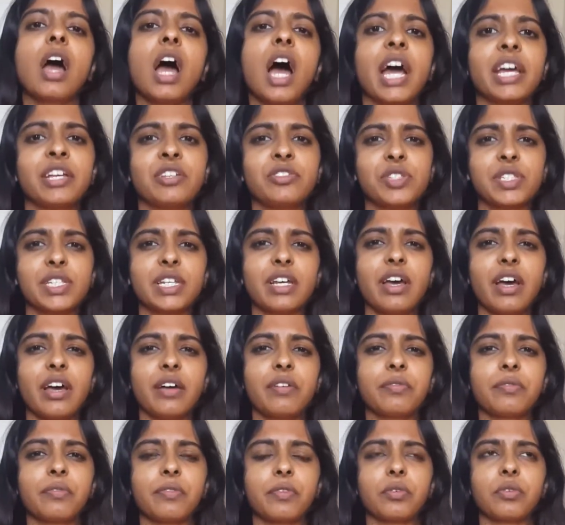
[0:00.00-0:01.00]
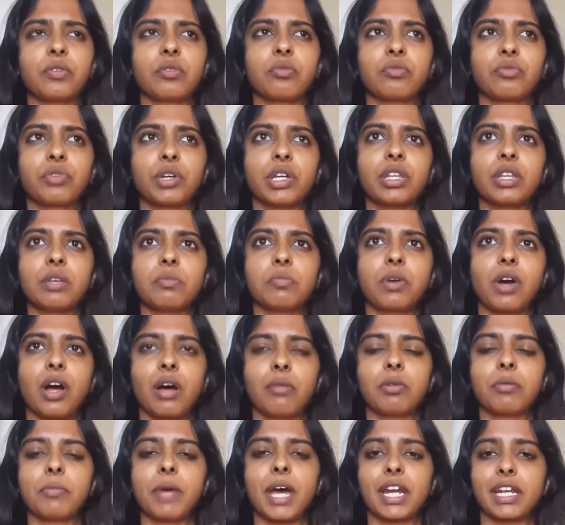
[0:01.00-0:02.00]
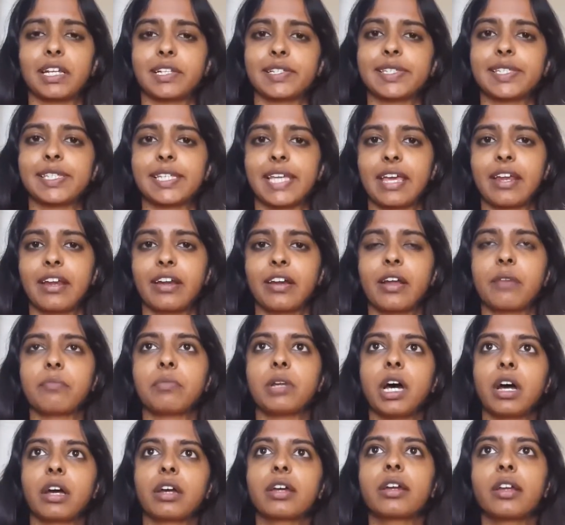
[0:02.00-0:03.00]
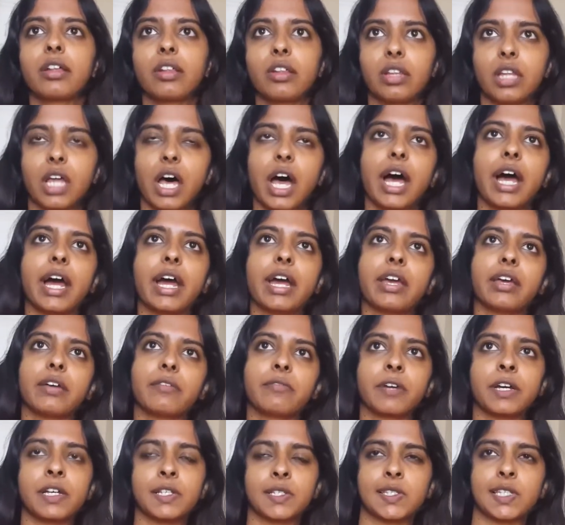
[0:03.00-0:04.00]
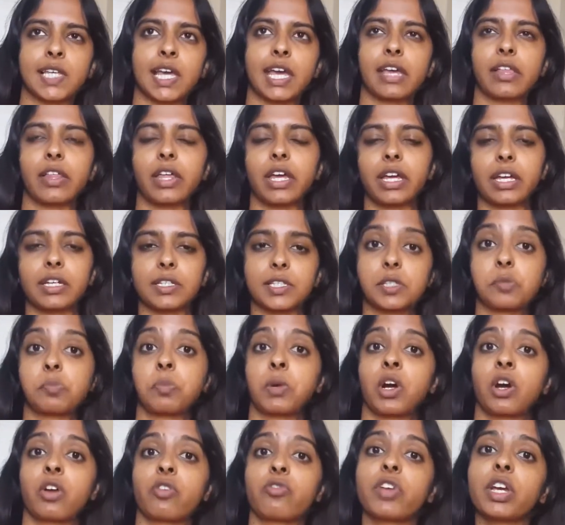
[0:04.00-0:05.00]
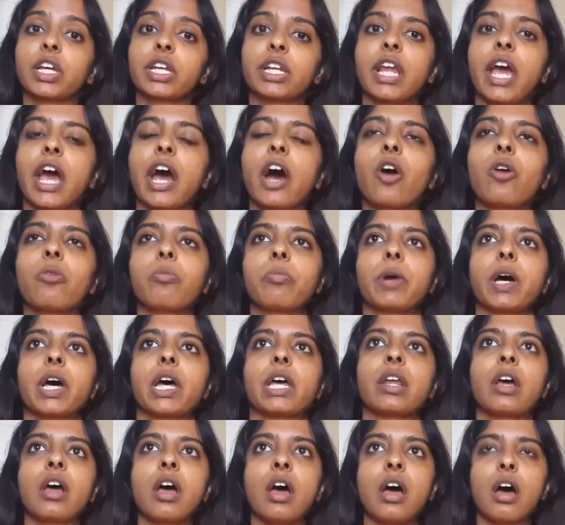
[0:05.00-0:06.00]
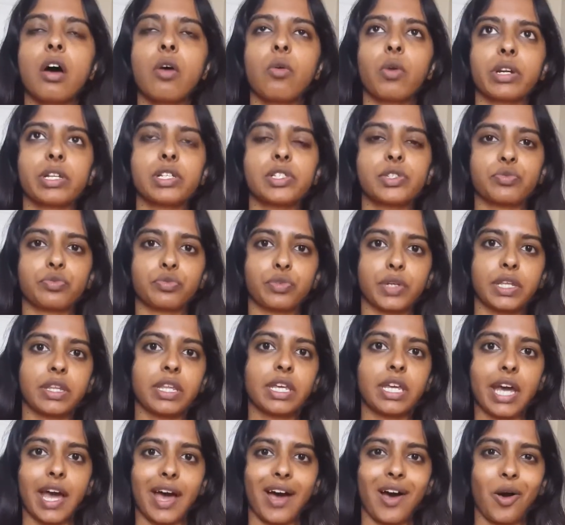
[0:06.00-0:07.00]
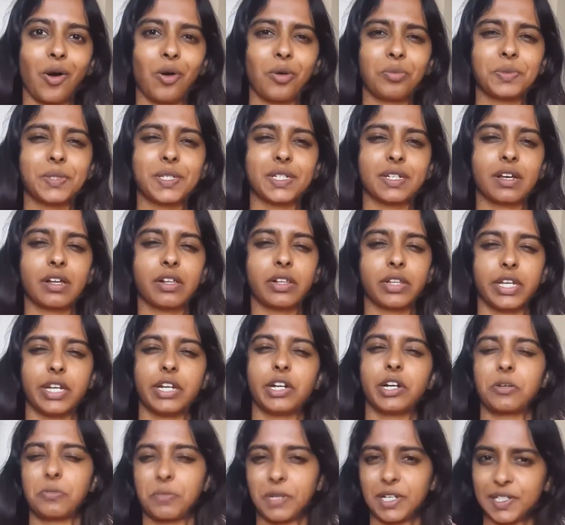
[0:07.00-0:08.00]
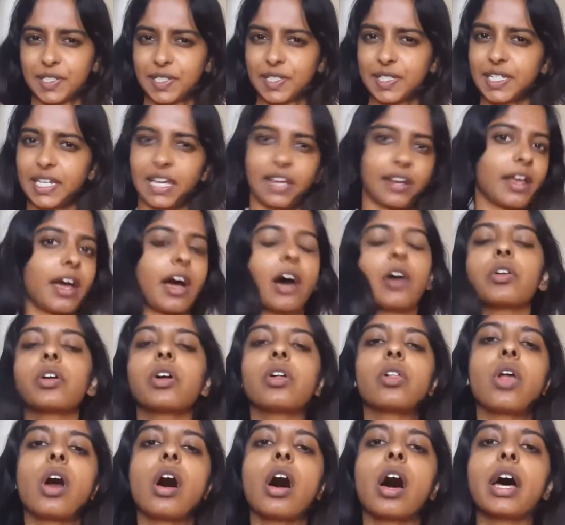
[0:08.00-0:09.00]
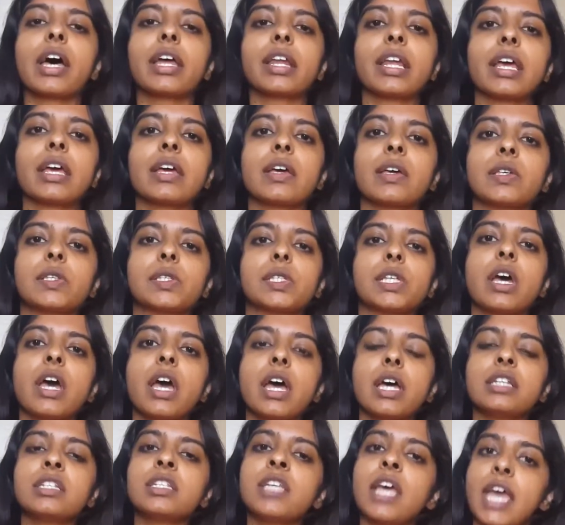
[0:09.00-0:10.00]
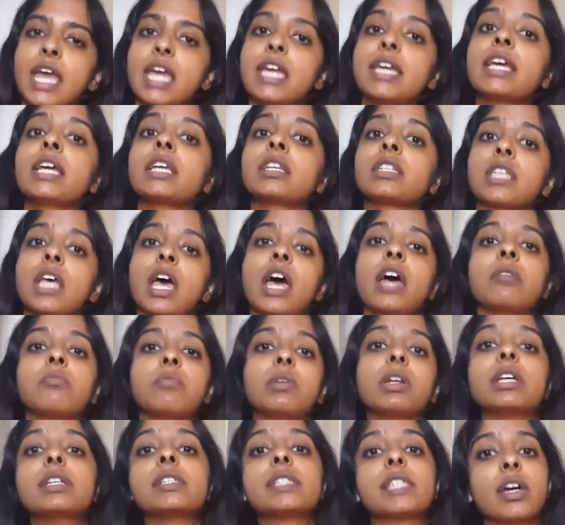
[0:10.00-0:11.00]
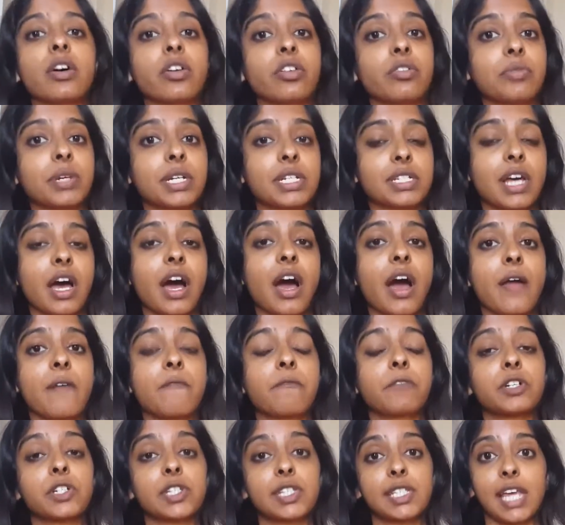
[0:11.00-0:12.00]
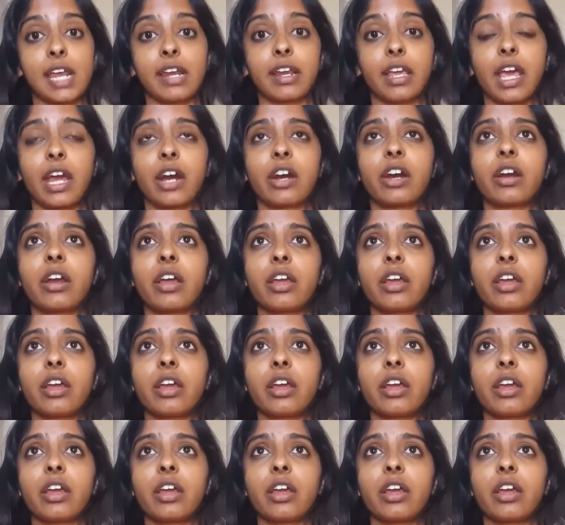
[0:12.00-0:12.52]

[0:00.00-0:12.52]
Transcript: I used to have really problematic skin, and I'm not gonna lie if I say like it's perfect now, but what has really helped clear my skin out a lot is taking 10 minutes out of my time for skincare.